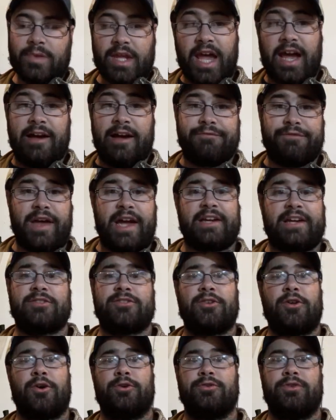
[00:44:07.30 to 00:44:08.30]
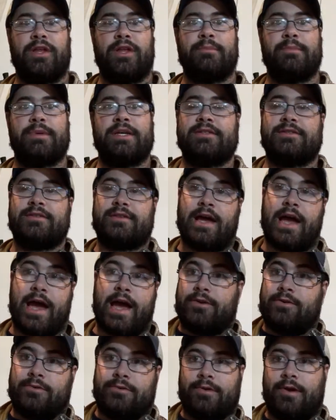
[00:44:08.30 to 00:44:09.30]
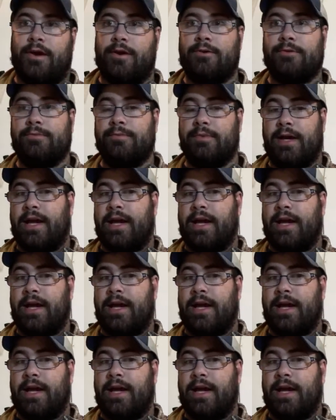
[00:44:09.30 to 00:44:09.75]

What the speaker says: FX No Limits? I don't know.